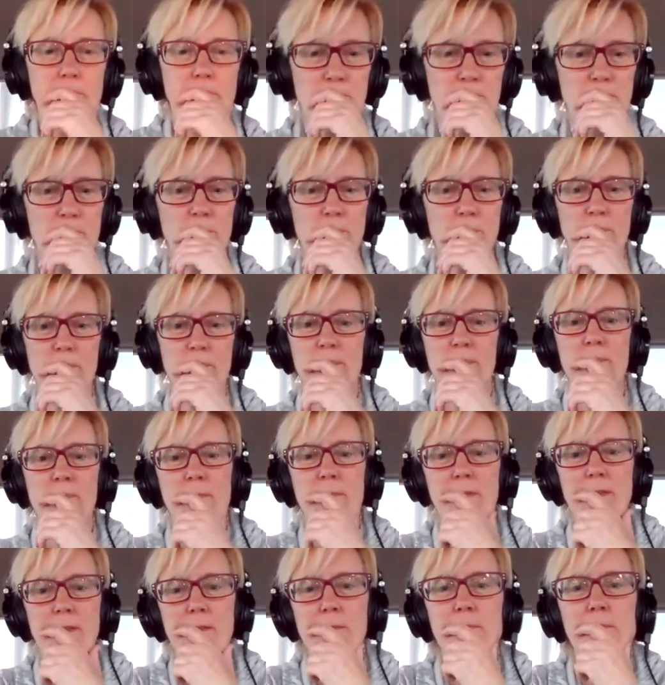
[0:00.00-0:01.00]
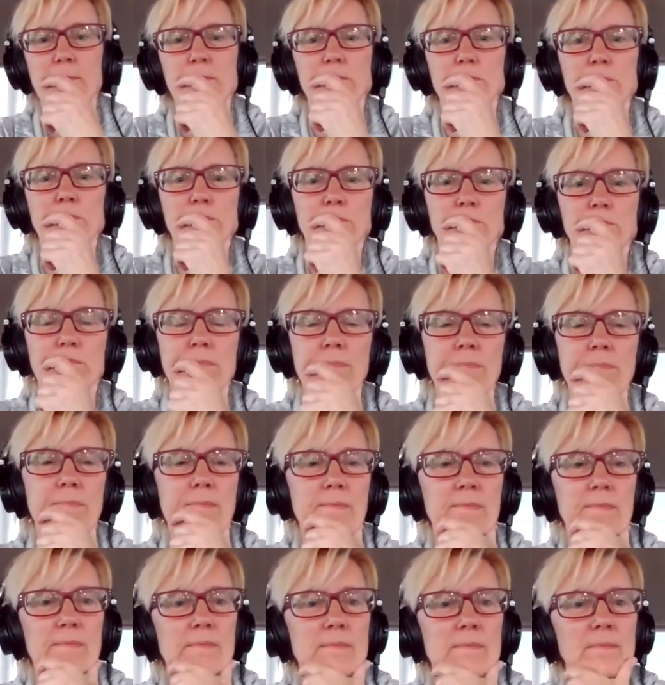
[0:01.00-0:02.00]
Tell me about your
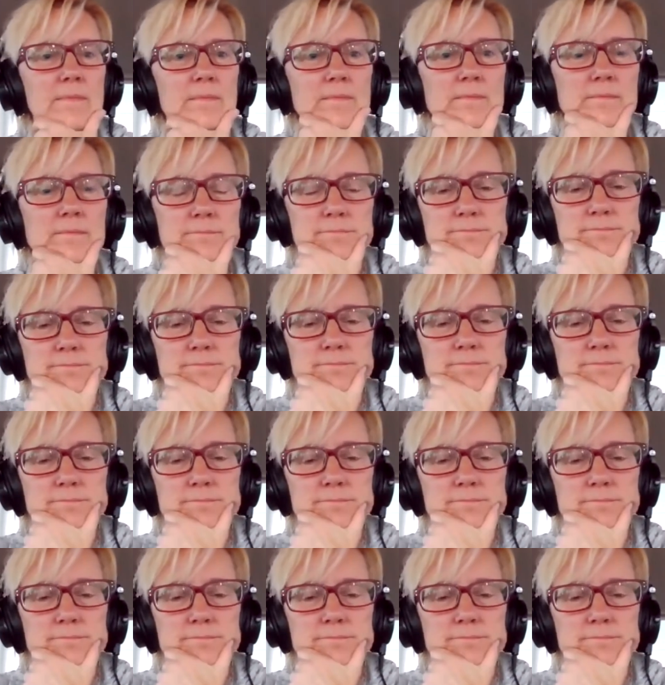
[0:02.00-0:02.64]
experience